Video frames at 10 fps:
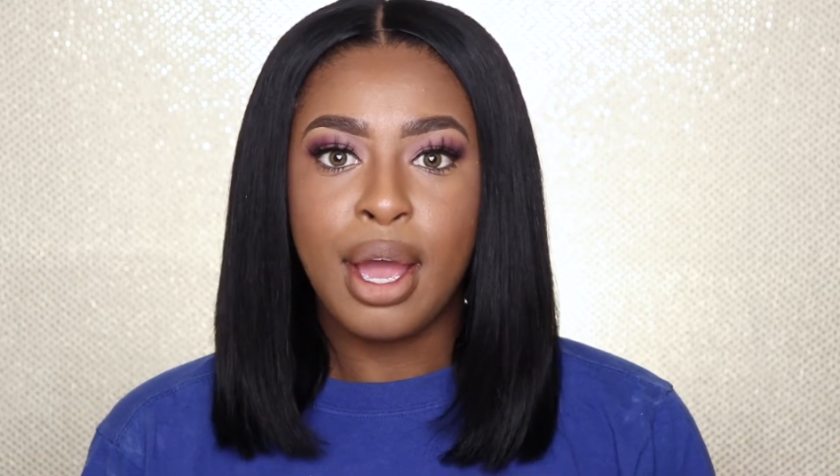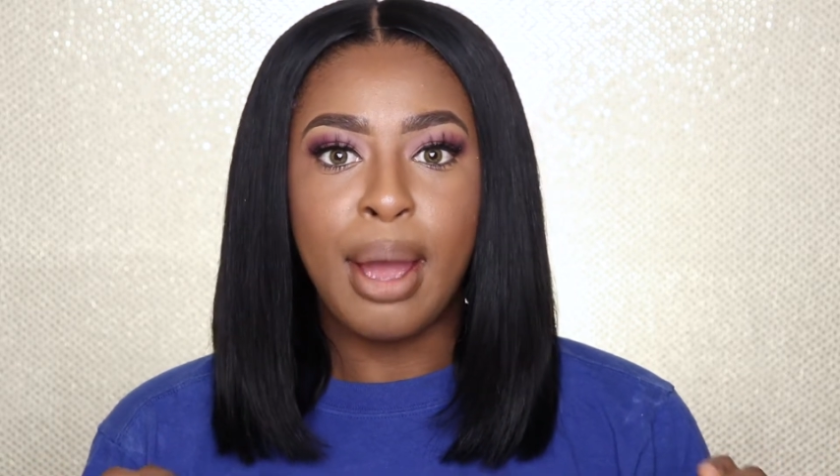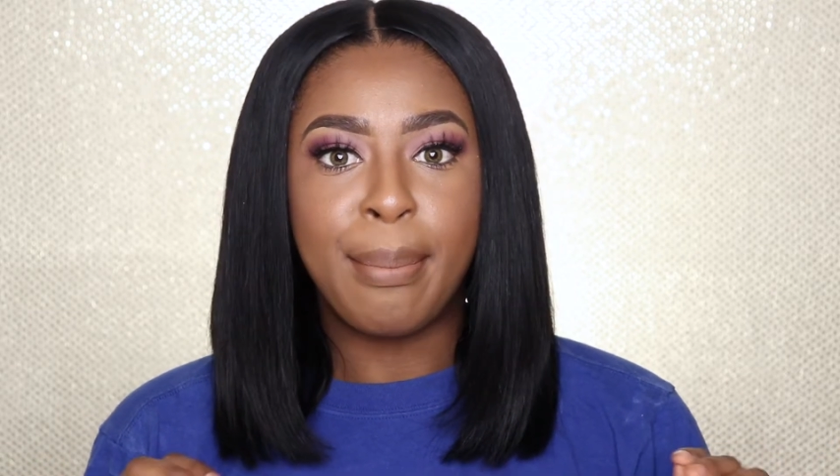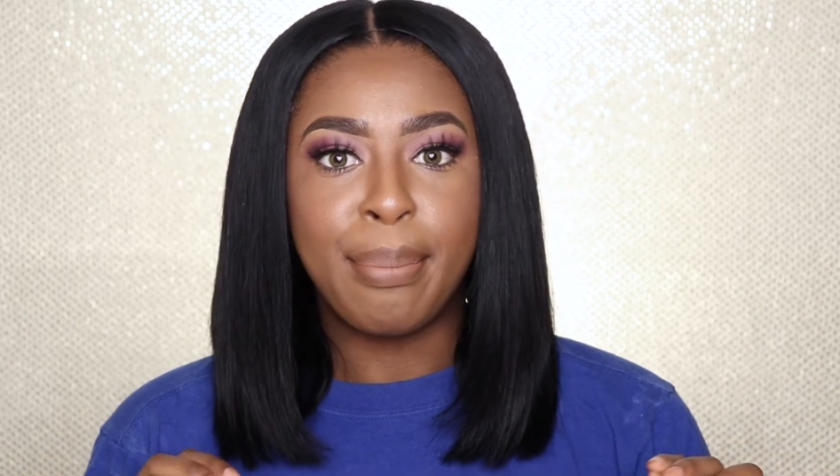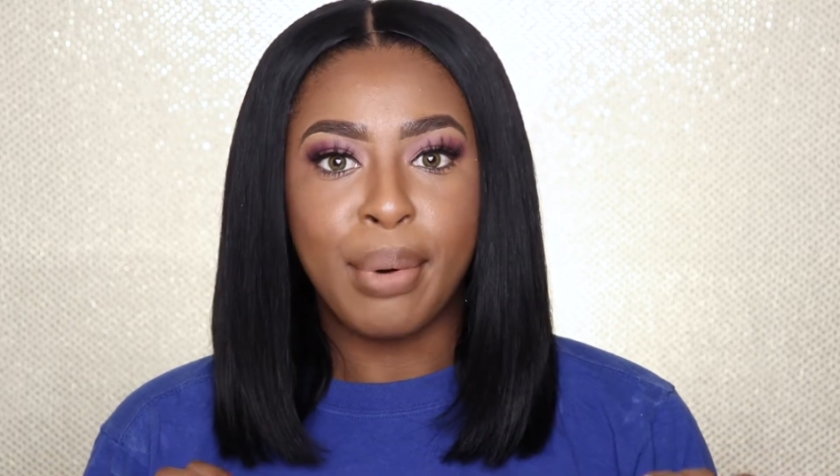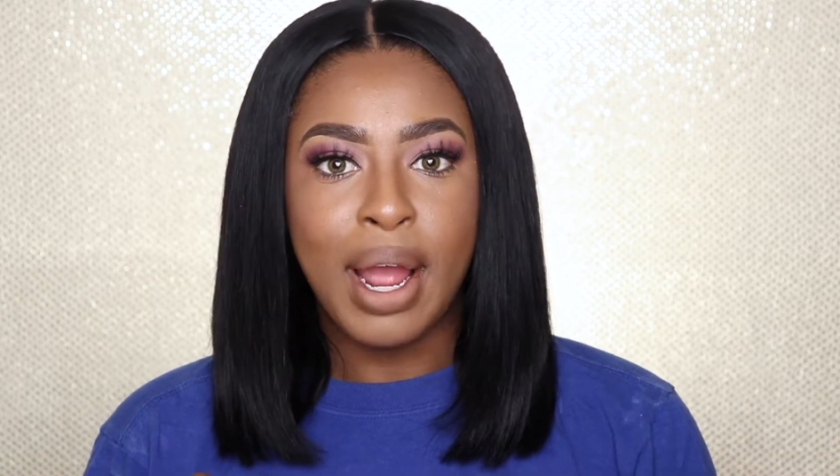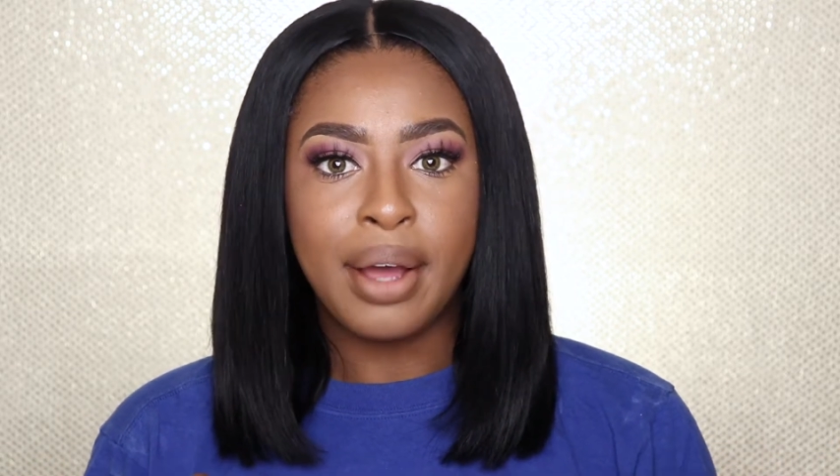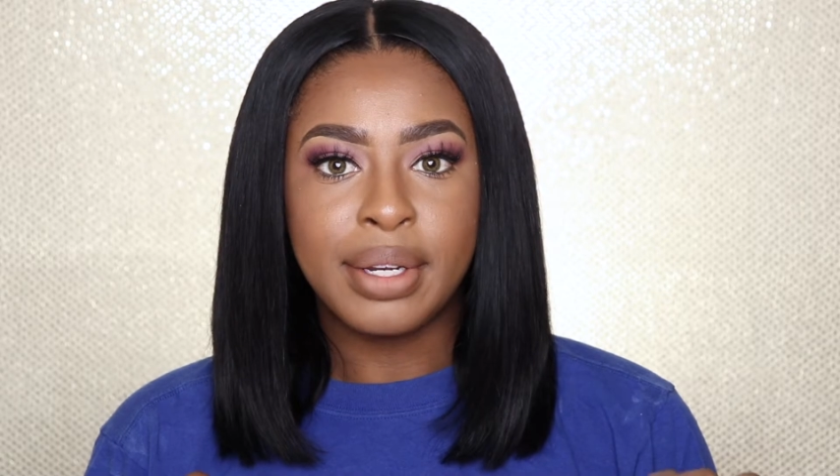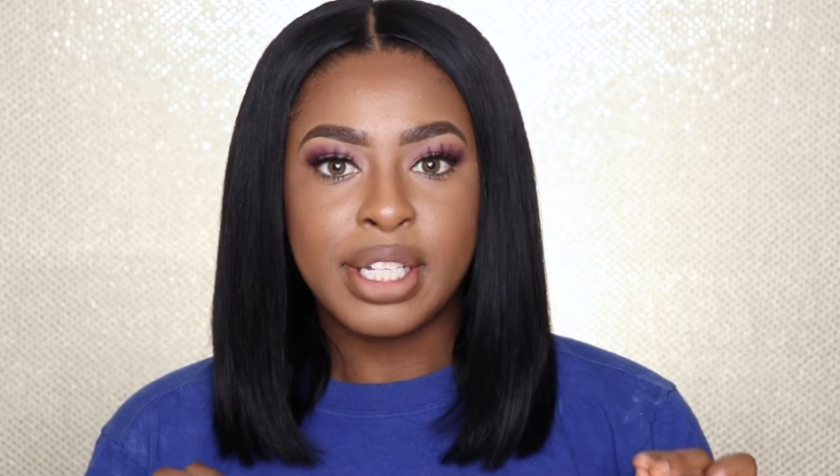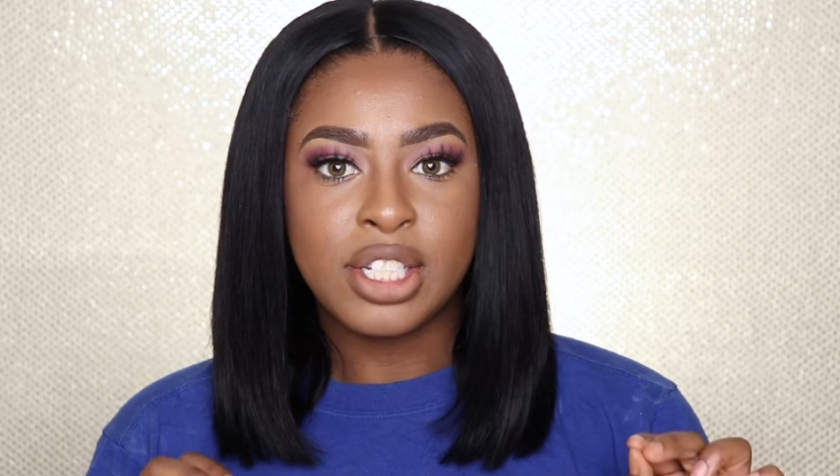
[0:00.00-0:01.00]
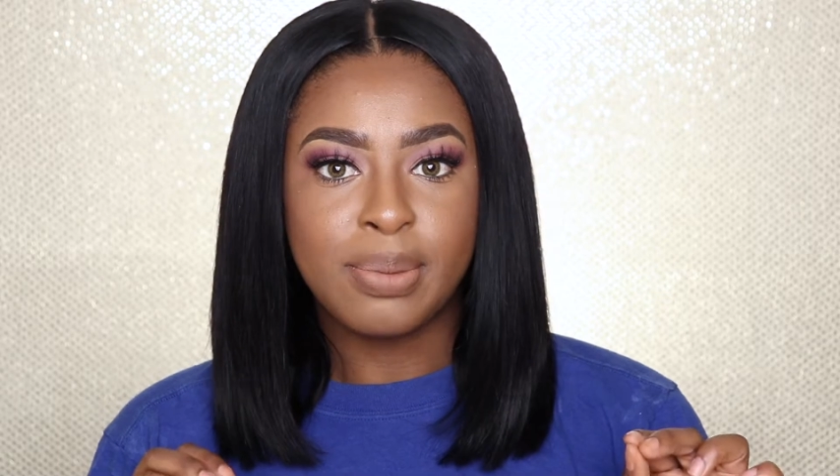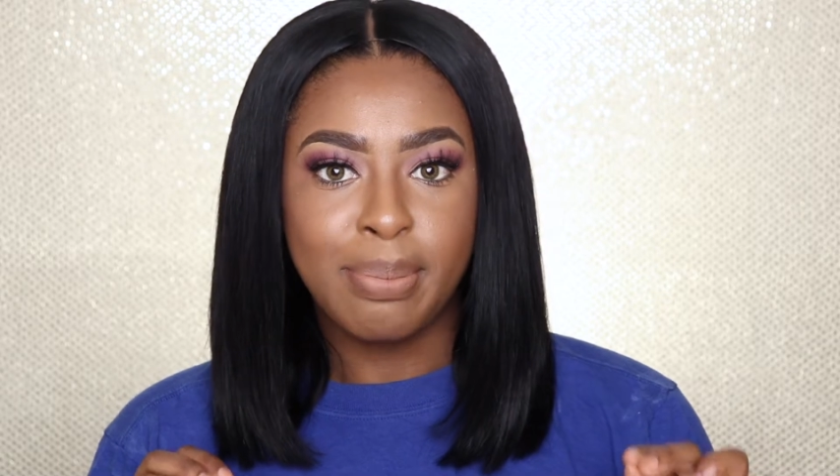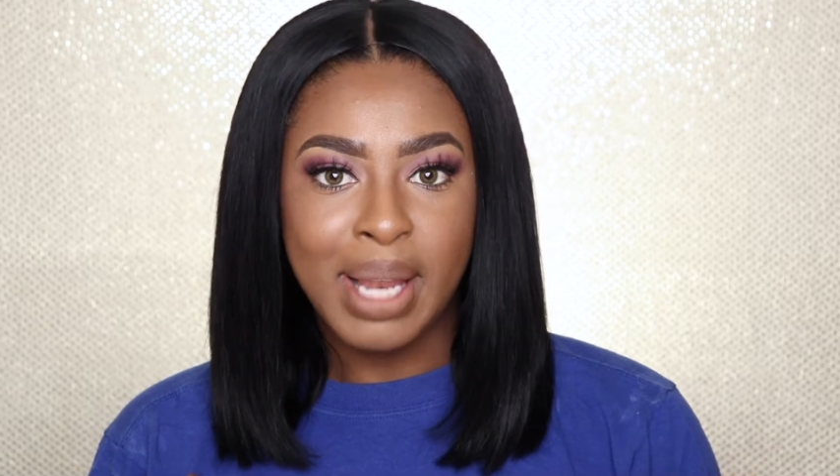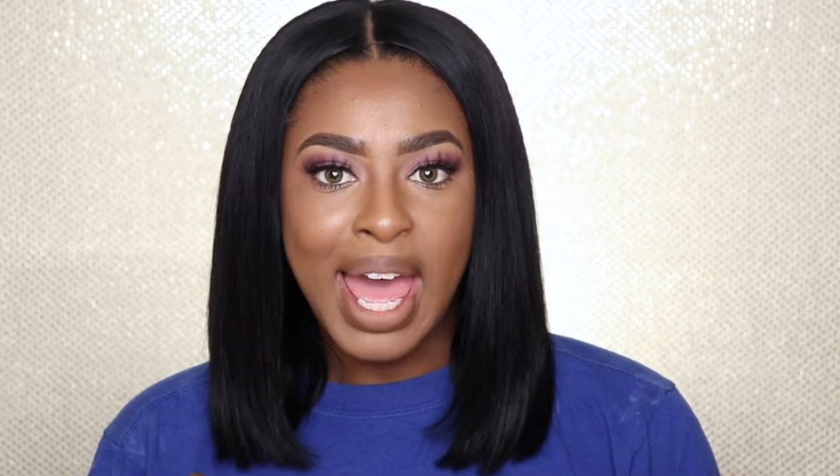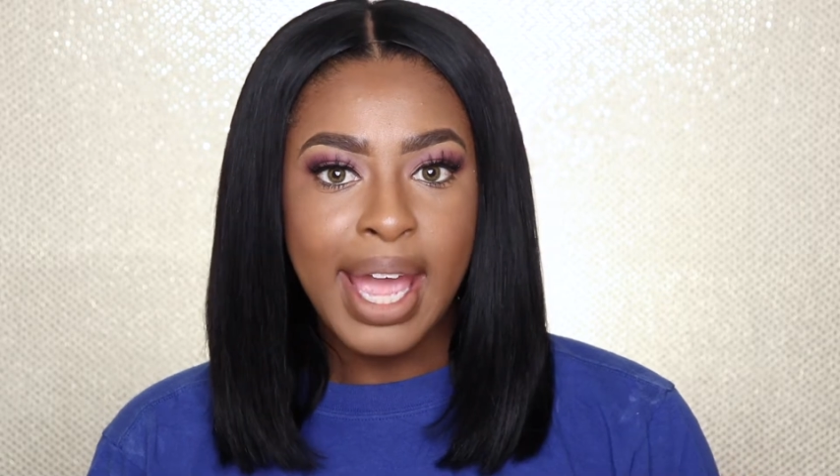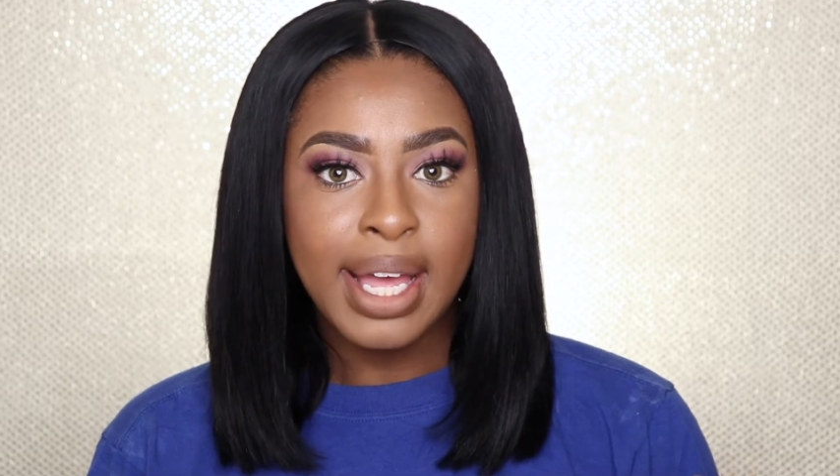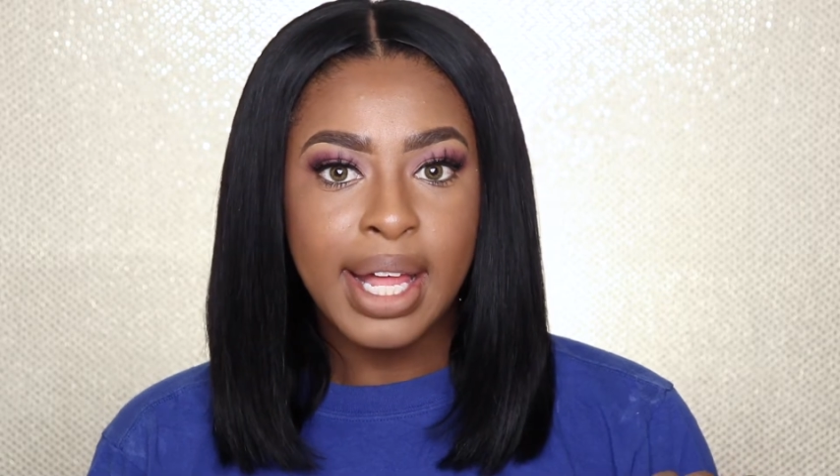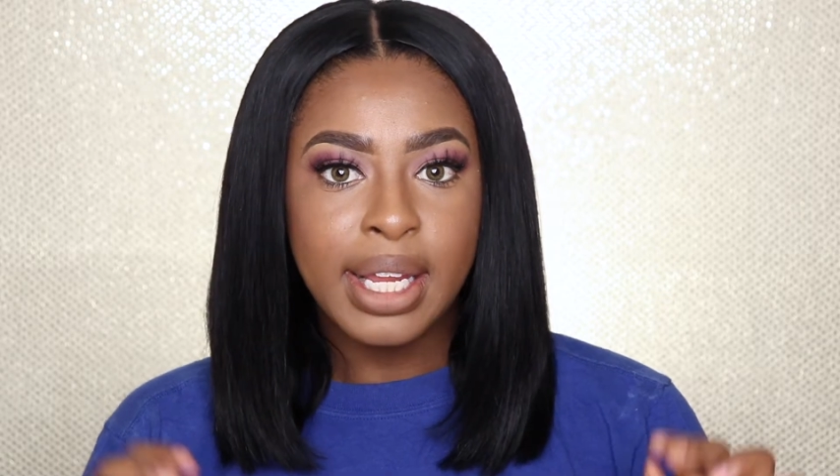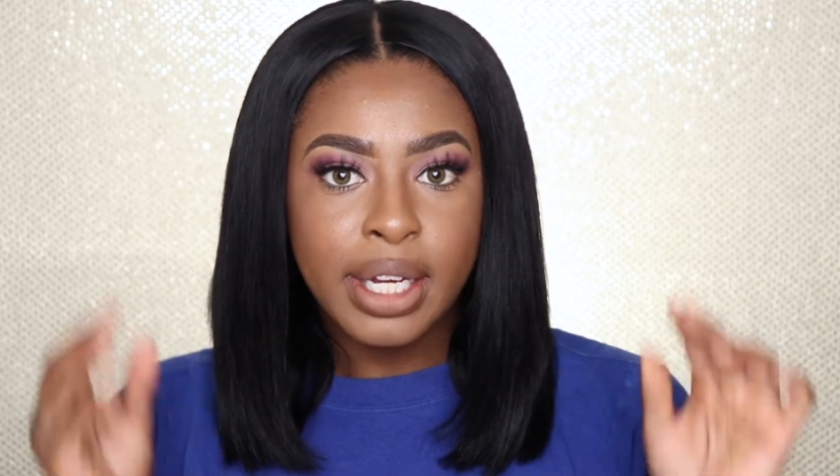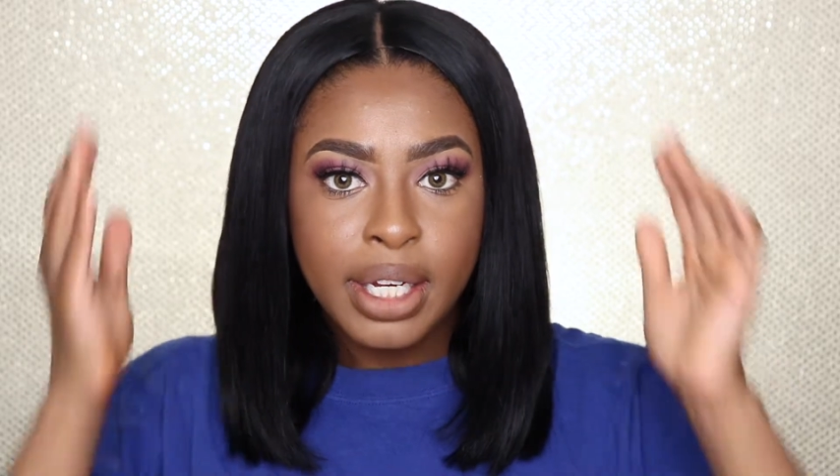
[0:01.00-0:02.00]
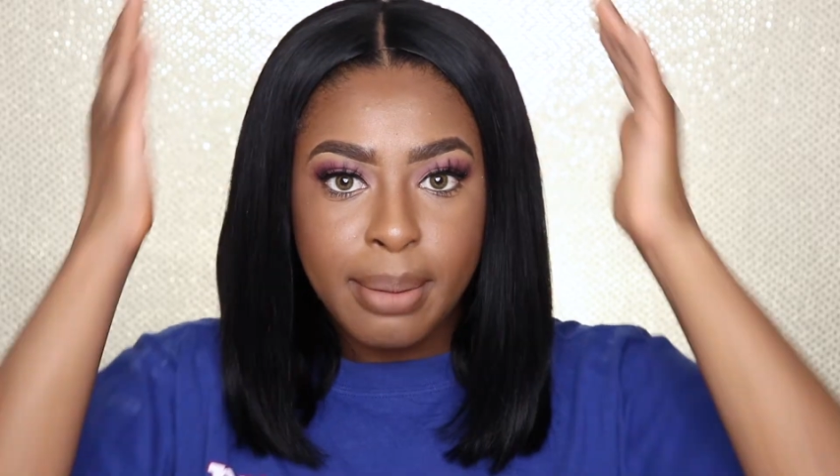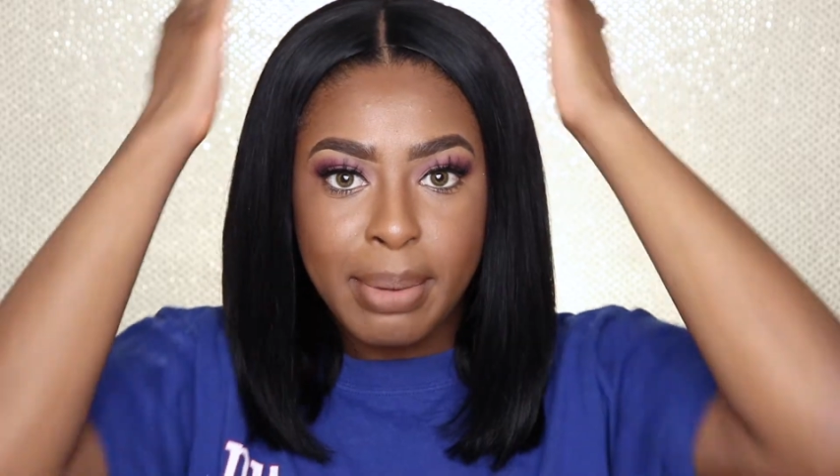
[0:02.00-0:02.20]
a brownish black color.